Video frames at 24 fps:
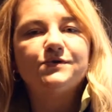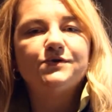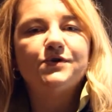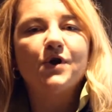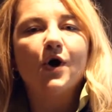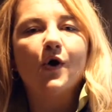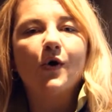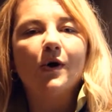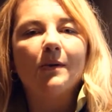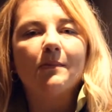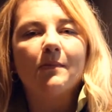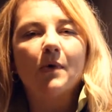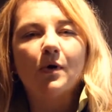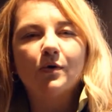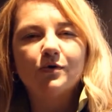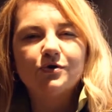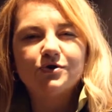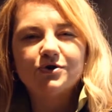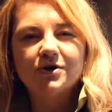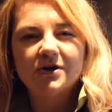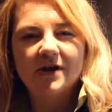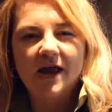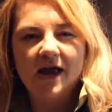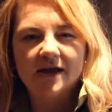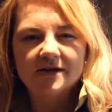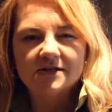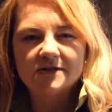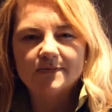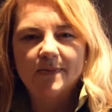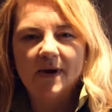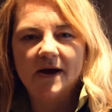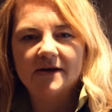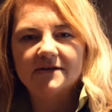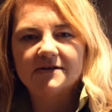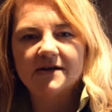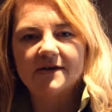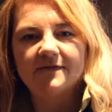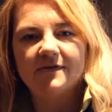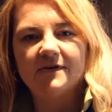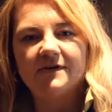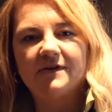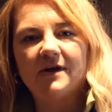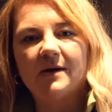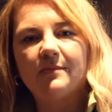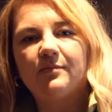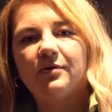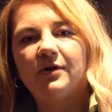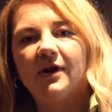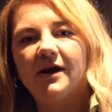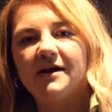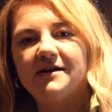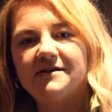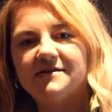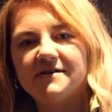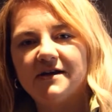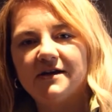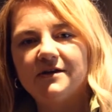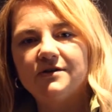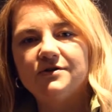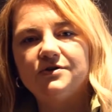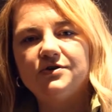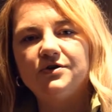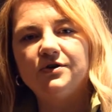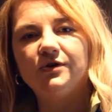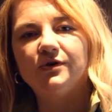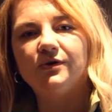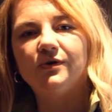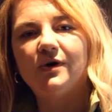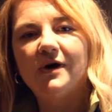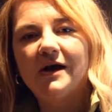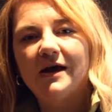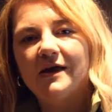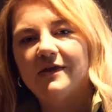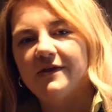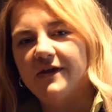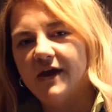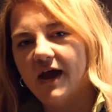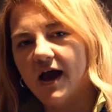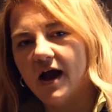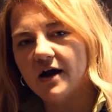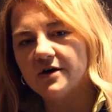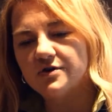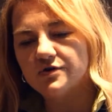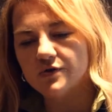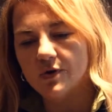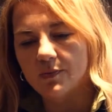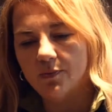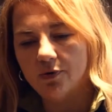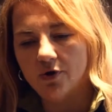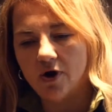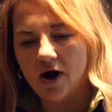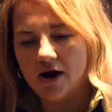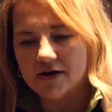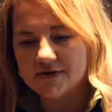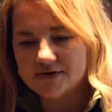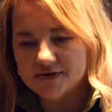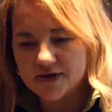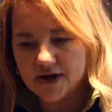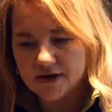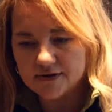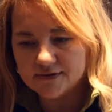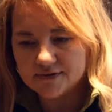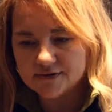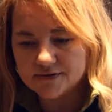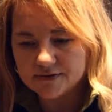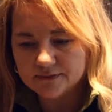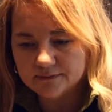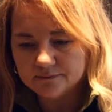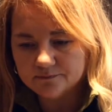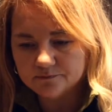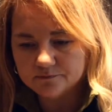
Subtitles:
no emotion aspect of it that plays into the actual process.